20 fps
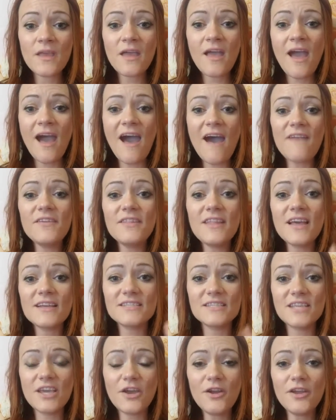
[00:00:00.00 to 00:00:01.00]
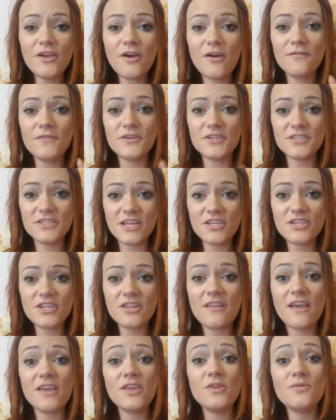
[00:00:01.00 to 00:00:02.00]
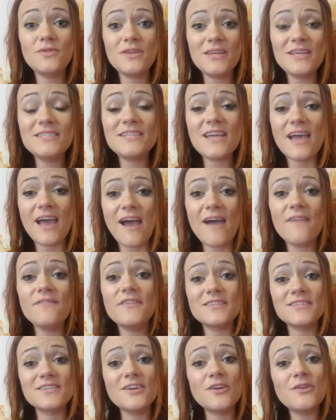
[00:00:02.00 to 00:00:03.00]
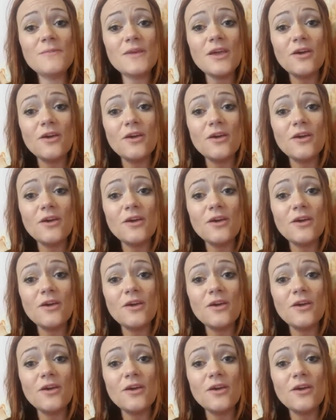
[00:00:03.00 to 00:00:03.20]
having that scary conversation that you need to have that's going to be